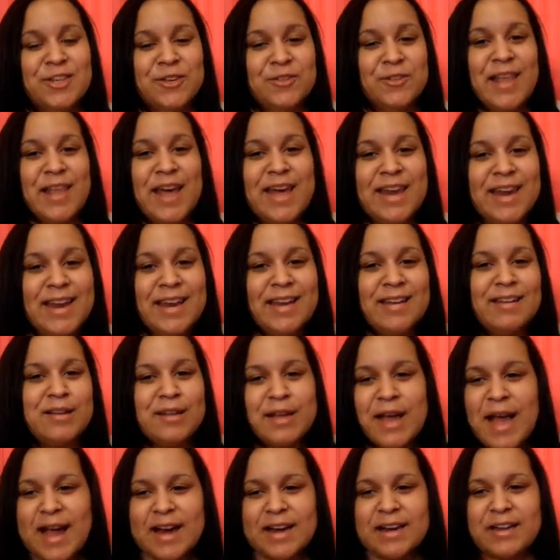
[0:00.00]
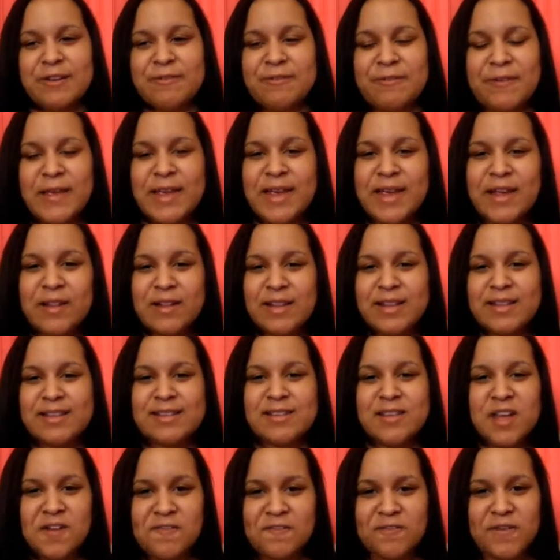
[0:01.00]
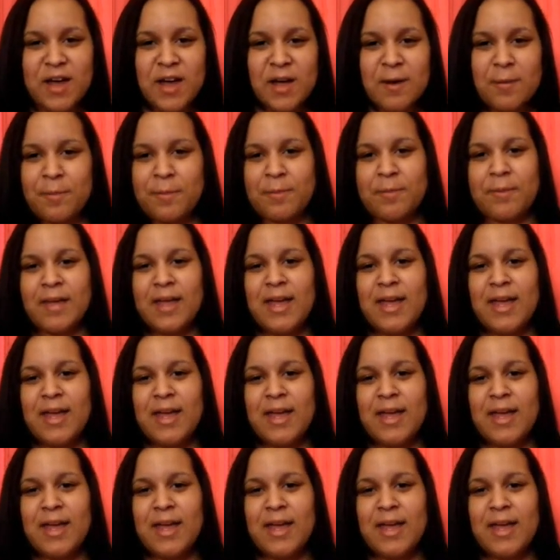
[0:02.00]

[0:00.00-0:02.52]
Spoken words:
You let it kind of heal itself up.